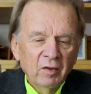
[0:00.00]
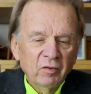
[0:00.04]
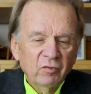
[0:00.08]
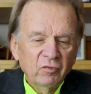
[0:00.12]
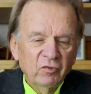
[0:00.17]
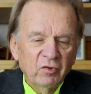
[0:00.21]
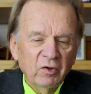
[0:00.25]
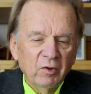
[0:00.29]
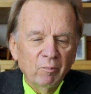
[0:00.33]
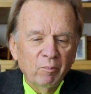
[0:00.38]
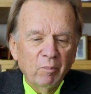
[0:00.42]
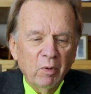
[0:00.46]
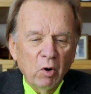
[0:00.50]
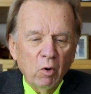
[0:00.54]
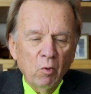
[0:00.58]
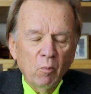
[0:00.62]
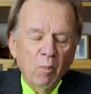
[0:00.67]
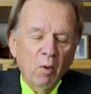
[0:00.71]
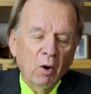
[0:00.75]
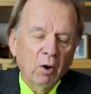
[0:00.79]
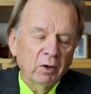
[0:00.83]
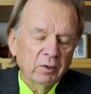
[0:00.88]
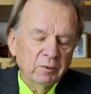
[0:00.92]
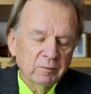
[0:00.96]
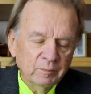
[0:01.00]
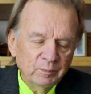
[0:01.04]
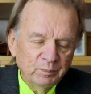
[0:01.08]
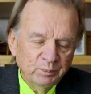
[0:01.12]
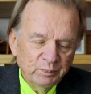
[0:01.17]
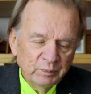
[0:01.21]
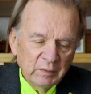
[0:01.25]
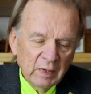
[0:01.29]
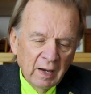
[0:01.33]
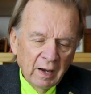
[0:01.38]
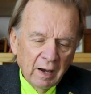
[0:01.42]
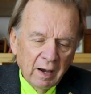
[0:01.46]
Jimbo
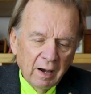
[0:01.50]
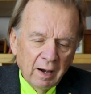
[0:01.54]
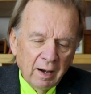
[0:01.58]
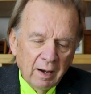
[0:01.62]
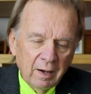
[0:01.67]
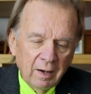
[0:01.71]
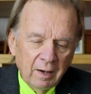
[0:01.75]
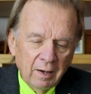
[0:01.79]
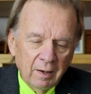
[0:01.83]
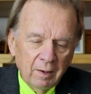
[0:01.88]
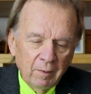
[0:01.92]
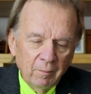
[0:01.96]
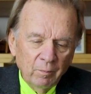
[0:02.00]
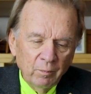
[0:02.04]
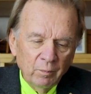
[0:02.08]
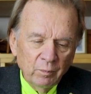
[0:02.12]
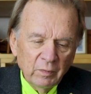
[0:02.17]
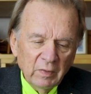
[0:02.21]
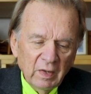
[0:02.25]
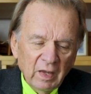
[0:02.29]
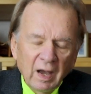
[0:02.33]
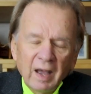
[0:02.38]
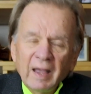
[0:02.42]
Barton, um,